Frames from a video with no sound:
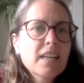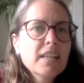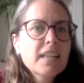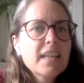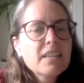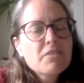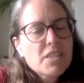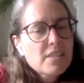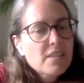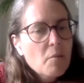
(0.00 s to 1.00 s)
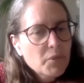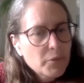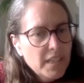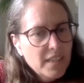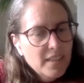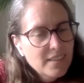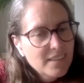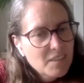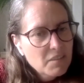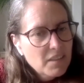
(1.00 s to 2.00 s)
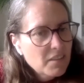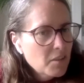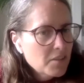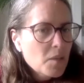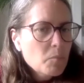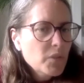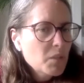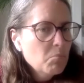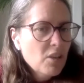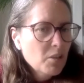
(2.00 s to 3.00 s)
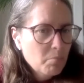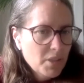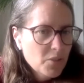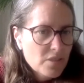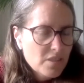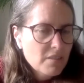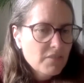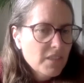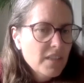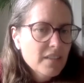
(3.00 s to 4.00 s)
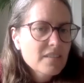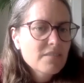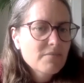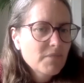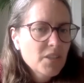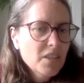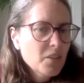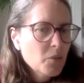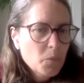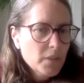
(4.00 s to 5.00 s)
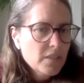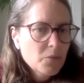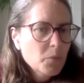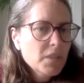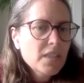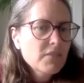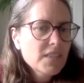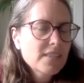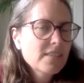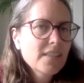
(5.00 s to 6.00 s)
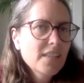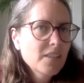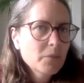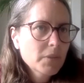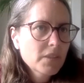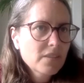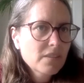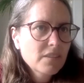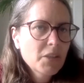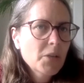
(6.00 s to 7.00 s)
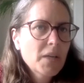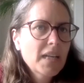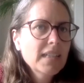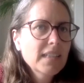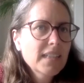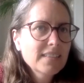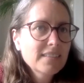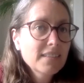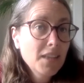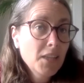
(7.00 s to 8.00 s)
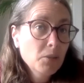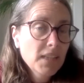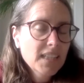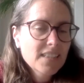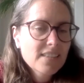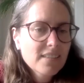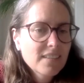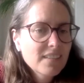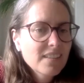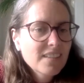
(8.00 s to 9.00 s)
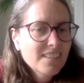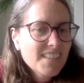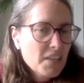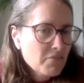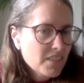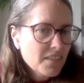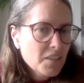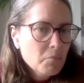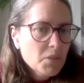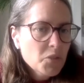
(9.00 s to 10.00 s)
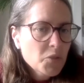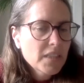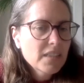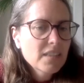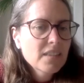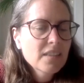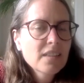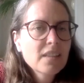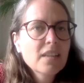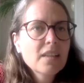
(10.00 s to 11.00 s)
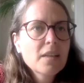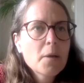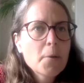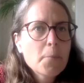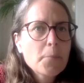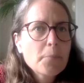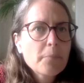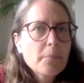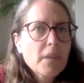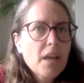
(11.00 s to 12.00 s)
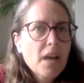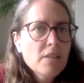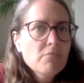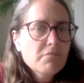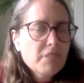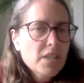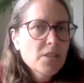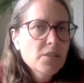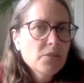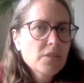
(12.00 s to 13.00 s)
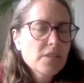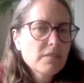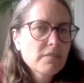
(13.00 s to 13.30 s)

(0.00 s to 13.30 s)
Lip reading: kind of a summary blog post of the year. You know, what have I seen? What's, you know, highlights and lowlights and everything in between. Hmm. I wrote